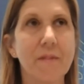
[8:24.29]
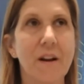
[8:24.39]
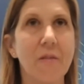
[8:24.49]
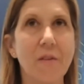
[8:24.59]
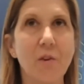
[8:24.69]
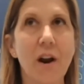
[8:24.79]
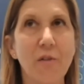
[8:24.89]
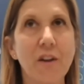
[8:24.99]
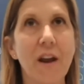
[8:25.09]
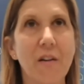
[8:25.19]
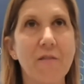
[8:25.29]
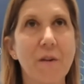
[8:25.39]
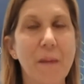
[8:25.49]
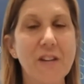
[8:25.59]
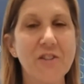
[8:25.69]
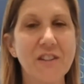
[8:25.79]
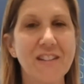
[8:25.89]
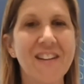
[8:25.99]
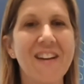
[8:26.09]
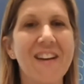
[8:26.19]
you know your healthcare
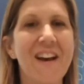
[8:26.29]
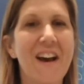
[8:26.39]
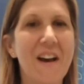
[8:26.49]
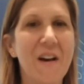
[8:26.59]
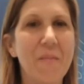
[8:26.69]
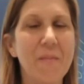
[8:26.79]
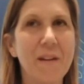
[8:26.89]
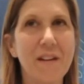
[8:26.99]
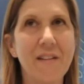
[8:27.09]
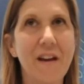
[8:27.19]
information um,